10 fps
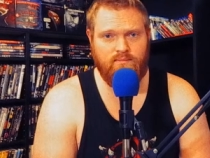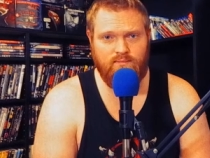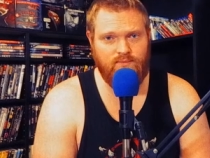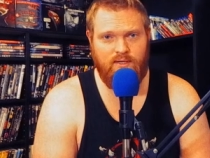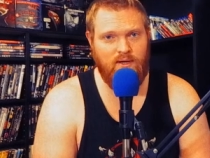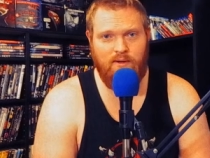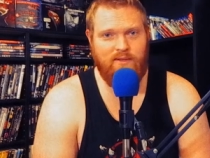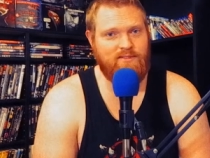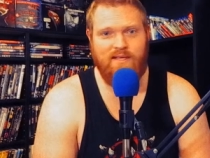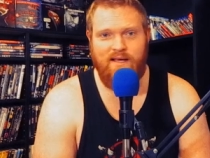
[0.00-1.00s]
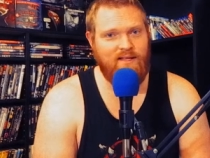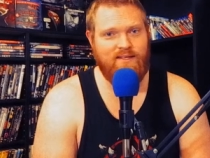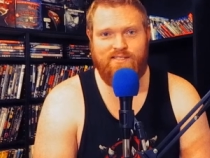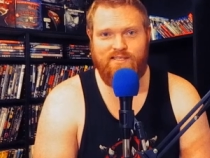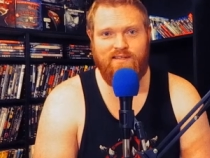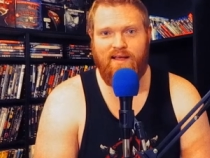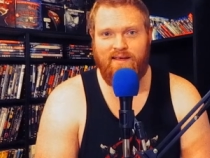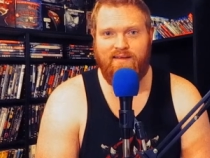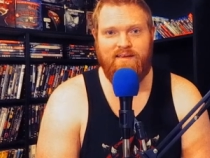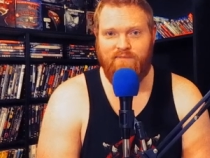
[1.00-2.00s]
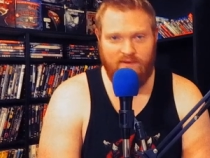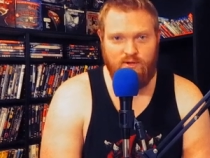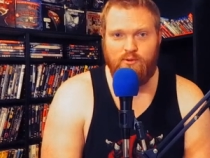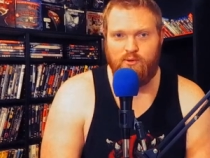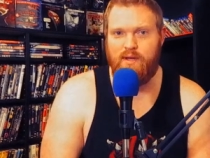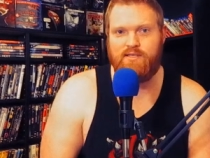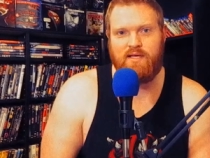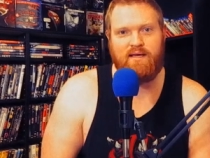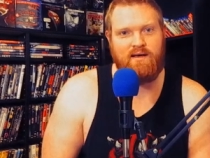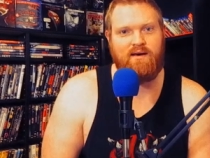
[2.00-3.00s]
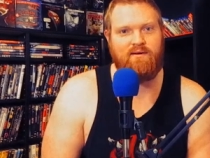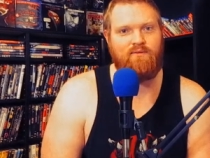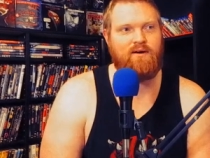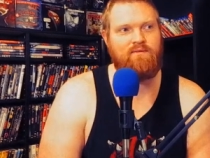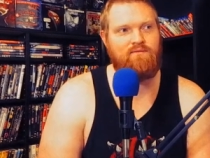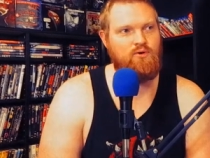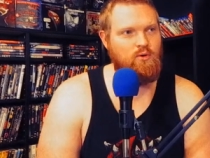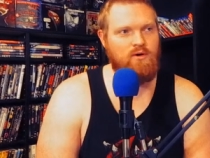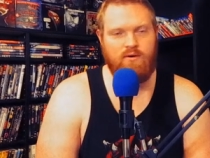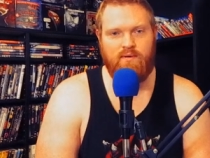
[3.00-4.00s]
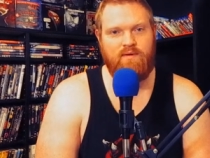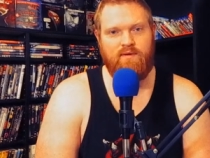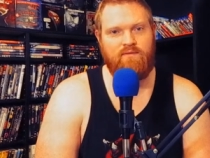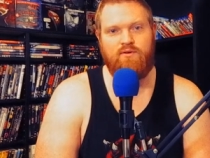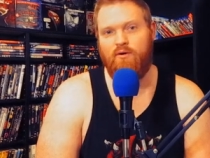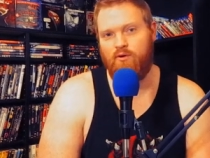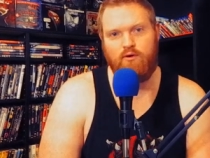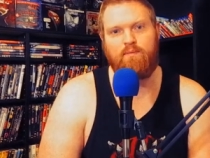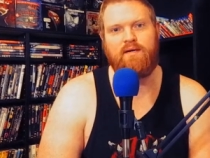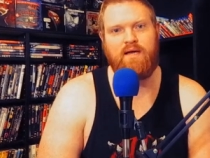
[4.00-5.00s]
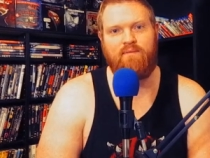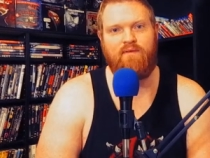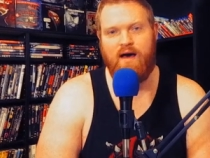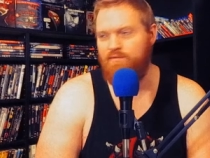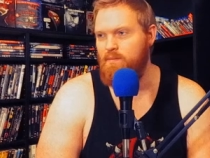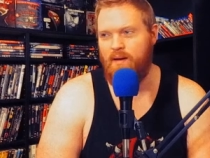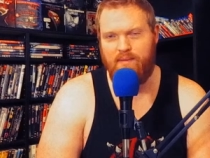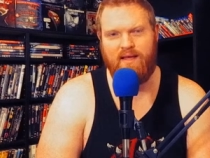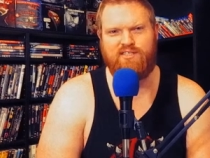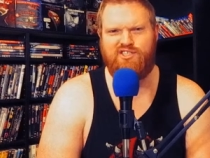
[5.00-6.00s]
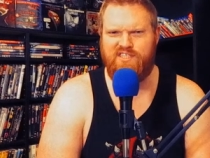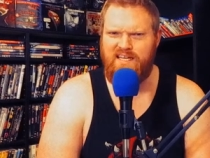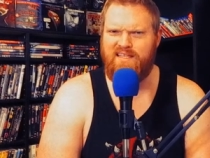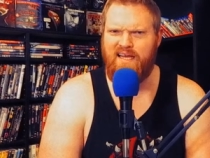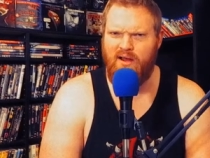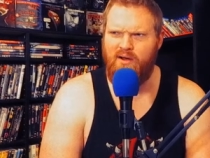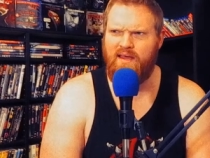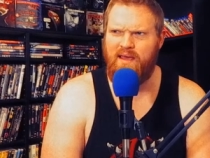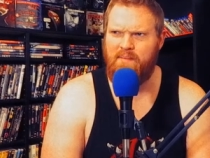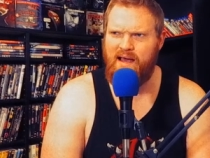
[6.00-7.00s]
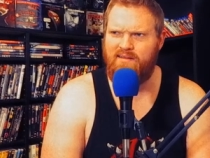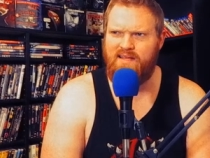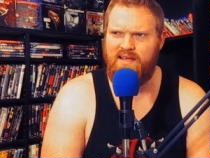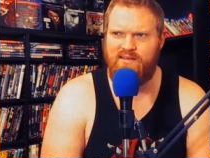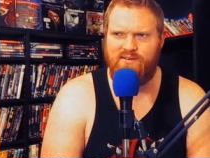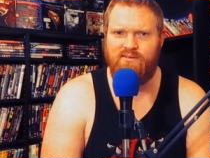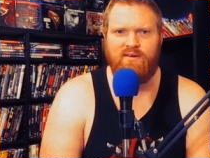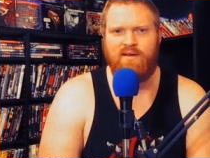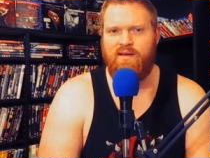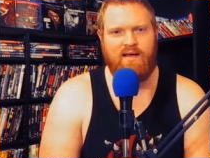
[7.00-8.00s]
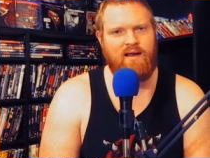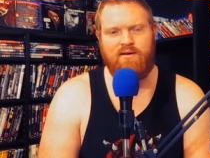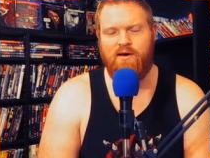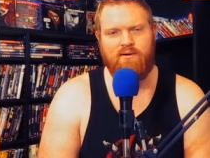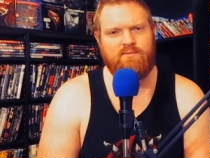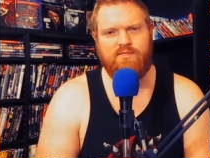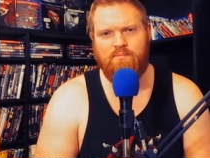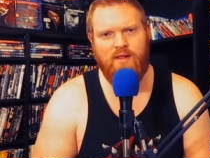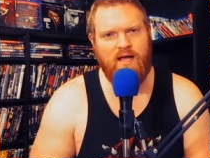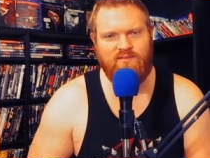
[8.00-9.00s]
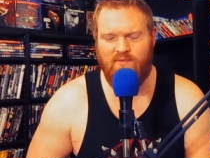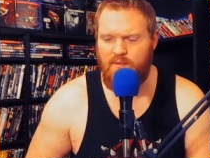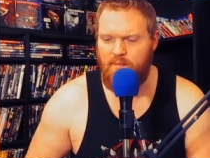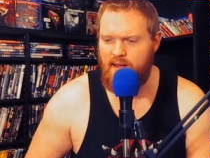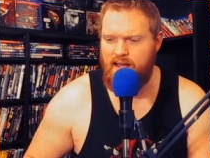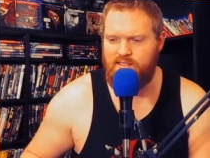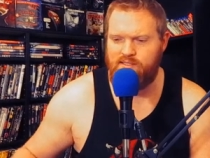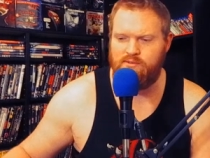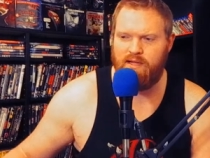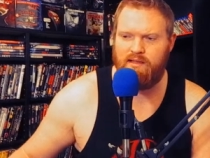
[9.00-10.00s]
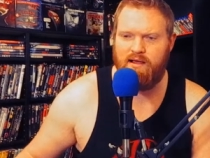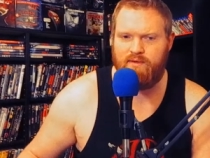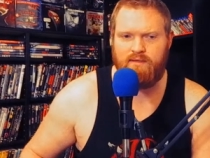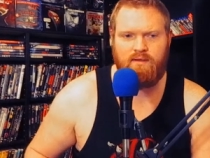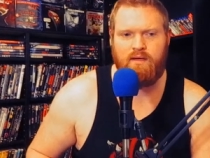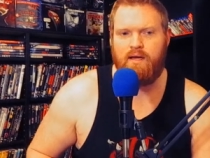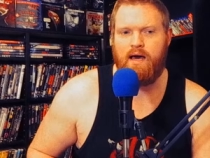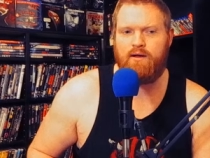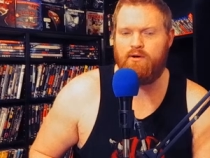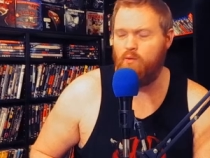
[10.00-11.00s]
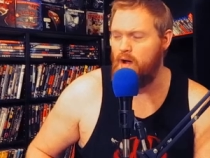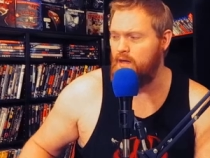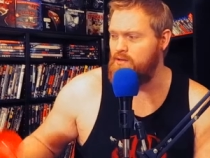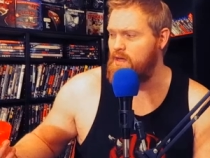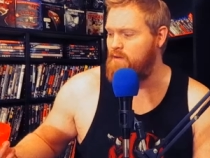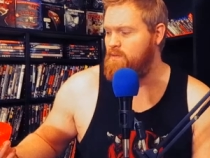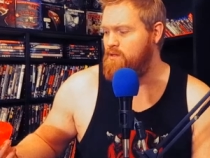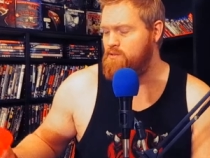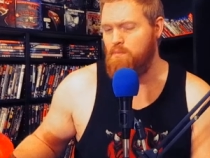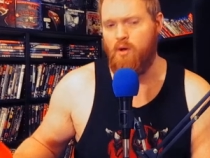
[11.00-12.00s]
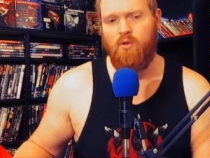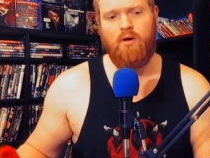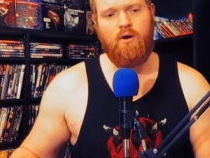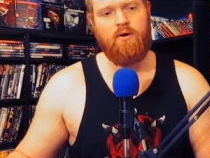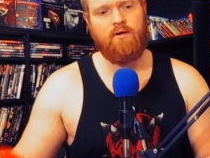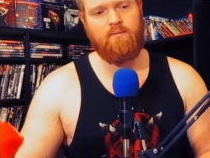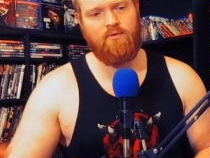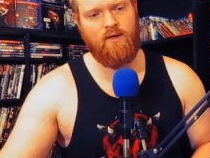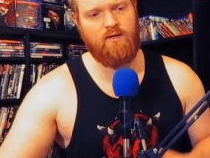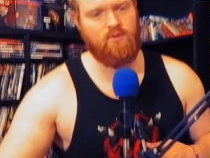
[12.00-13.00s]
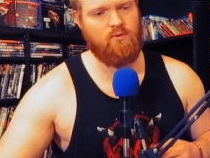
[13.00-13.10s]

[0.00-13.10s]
You know, let's see, like, even you as like a fucking viewer, even if you don't agree with my top 5, you might be like, shit, that all came out that year. I don't know. It's a blast from the past, dude. I love it. I don't know why you gave me this bowl, Arya, but thank you.